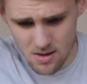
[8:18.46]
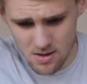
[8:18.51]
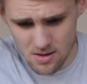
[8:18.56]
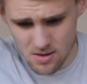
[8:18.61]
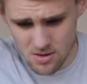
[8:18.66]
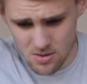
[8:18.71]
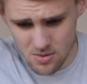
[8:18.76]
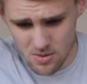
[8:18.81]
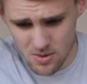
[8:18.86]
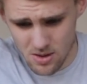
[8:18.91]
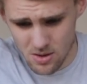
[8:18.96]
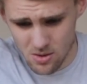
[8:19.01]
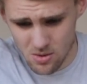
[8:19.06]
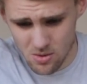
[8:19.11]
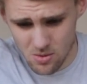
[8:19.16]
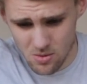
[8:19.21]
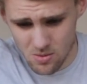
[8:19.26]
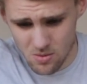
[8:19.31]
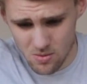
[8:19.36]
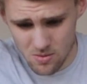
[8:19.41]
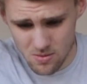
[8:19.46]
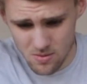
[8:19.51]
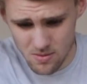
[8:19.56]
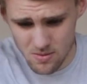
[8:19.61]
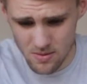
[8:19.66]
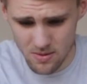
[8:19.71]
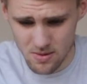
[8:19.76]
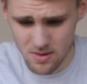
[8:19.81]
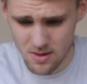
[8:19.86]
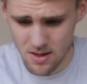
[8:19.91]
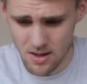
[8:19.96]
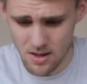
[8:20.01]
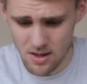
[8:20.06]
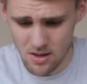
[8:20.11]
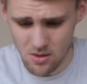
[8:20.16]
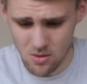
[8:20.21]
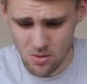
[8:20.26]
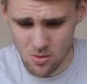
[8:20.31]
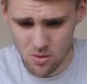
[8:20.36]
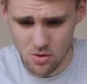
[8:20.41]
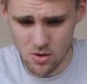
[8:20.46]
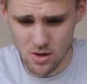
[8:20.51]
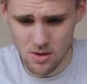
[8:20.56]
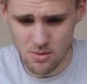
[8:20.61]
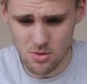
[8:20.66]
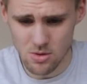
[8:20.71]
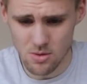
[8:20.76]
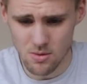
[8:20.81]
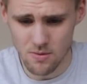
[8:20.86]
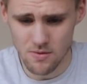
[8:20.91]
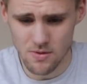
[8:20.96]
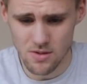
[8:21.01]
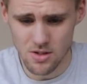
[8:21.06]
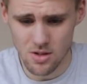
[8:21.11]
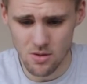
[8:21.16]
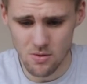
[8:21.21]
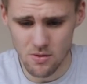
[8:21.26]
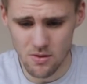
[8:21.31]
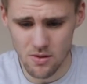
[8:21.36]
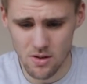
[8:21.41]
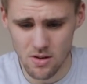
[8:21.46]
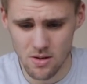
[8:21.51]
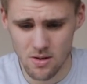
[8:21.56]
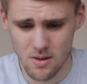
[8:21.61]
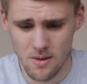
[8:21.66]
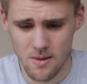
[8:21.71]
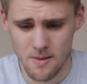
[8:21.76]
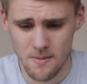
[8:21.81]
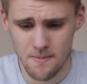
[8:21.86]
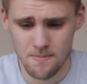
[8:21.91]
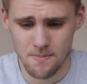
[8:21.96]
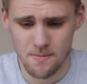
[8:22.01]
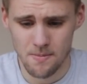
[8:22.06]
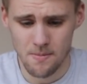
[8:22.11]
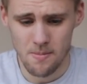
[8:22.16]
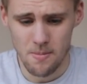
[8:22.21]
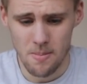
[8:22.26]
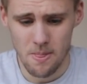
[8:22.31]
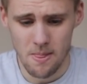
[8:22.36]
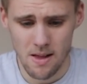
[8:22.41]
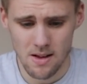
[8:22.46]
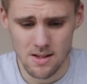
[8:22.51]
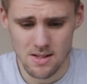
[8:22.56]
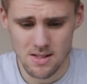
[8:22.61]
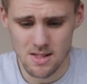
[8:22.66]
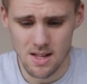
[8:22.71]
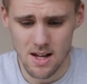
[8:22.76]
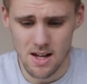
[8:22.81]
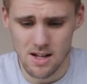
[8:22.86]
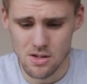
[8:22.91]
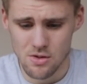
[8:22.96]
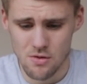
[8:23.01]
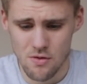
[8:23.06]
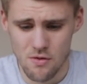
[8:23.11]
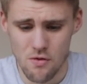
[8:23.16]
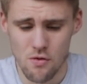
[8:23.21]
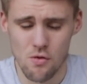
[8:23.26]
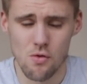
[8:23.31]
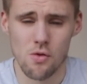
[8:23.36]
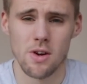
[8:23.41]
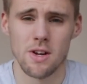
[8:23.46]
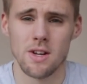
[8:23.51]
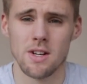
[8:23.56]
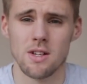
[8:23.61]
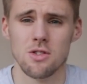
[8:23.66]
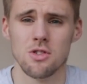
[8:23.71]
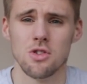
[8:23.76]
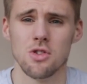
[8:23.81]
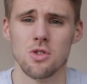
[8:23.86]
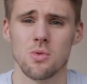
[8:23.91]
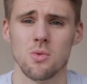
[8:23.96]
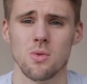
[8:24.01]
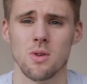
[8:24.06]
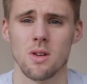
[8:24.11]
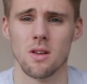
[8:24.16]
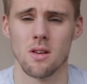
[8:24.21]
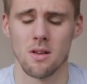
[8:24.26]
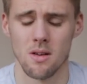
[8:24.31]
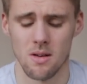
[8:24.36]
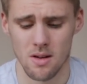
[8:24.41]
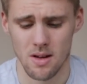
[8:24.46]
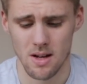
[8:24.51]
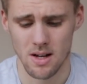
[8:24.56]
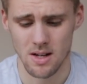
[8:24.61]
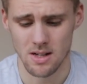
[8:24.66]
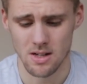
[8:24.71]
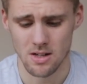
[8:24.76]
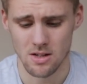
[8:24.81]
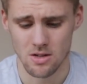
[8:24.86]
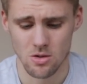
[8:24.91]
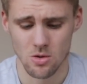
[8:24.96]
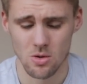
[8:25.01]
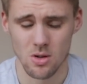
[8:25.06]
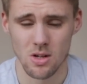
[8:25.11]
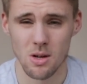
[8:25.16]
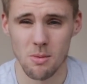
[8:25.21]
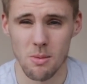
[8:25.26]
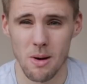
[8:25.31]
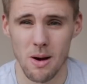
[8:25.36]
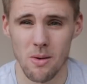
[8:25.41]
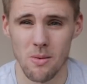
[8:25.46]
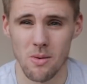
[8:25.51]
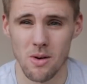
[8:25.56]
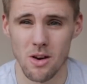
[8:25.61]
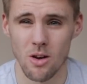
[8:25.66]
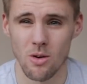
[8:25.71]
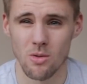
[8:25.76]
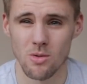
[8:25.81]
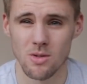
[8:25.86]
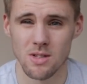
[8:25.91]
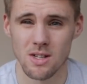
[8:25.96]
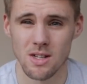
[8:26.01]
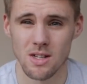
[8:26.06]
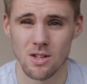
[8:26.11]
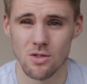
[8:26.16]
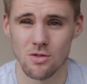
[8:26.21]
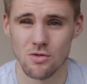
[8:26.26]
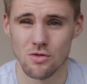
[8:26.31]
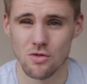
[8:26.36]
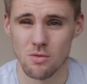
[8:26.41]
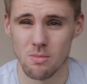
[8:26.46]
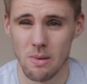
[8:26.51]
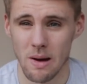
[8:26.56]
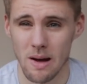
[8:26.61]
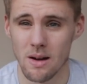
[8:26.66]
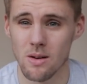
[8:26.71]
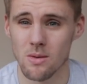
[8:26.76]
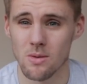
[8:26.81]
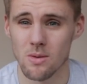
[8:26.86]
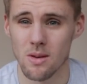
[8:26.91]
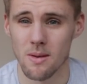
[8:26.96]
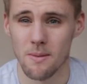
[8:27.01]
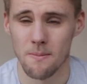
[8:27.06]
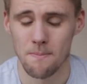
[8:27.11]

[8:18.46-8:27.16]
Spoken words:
So it all creeps up. So for a stage 3 tuning, you're talking about £1,900.